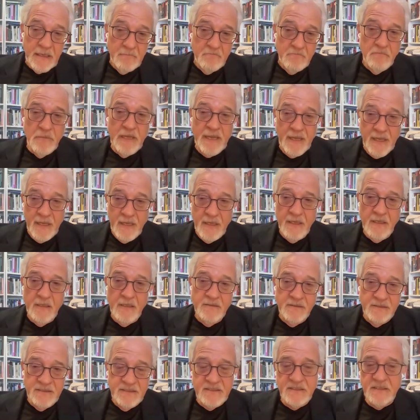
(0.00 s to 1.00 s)

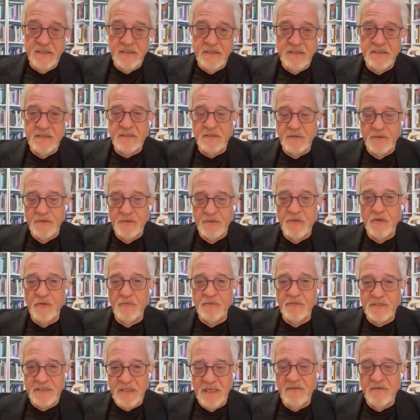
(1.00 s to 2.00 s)
had, since October
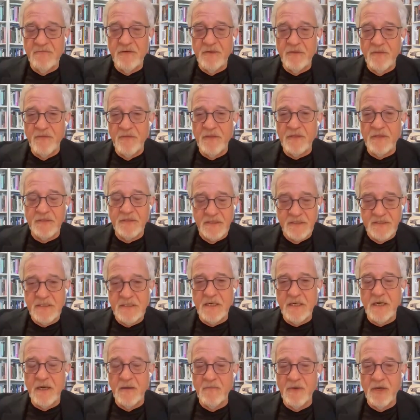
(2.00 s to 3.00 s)
7th, it has
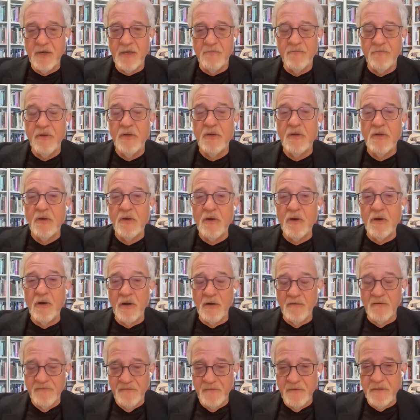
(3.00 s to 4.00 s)
come up
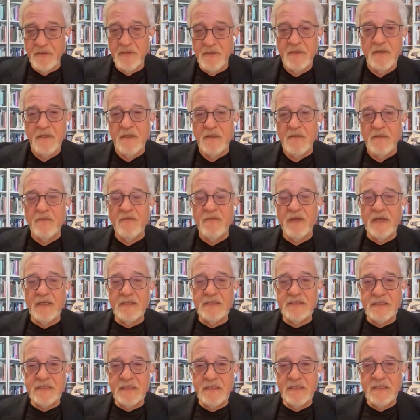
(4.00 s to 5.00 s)
often, that
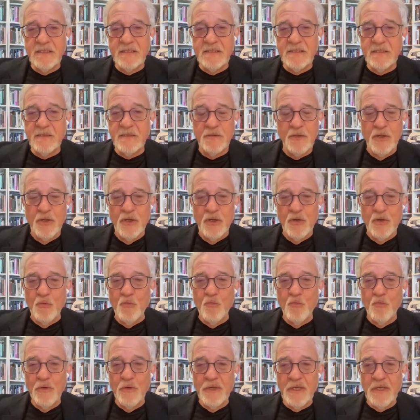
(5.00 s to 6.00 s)
sense that
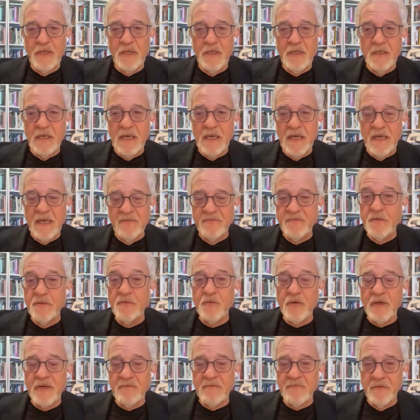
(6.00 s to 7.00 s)
we have to
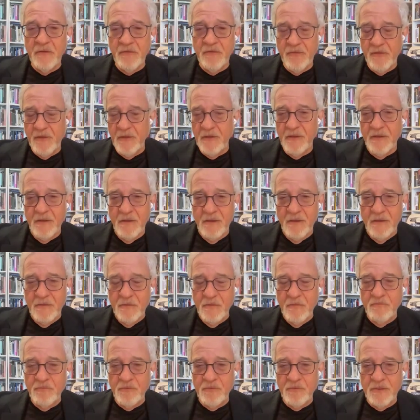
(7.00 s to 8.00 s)
do everything to
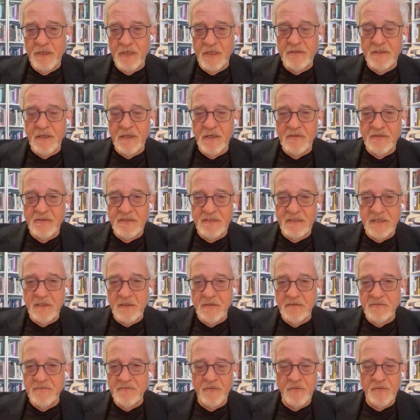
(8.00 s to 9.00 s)
protect
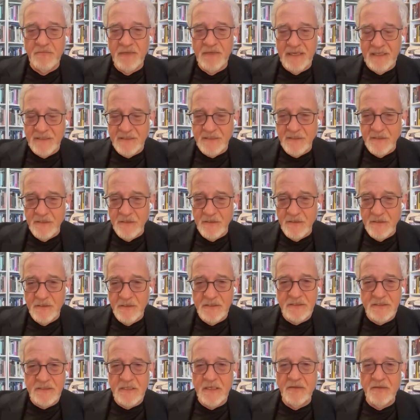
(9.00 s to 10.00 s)
ourselves from
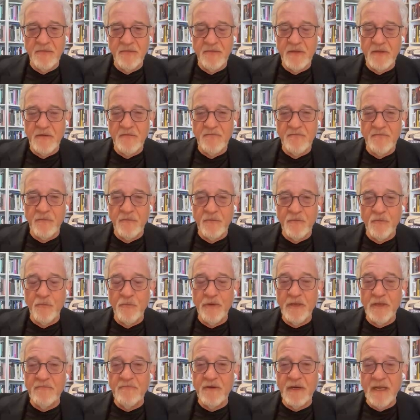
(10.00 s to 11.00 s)
massacres, and therefore we
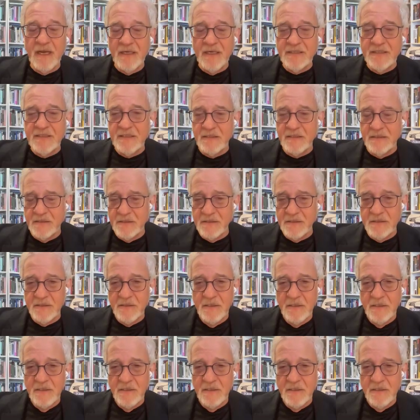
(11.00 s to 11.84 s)
have license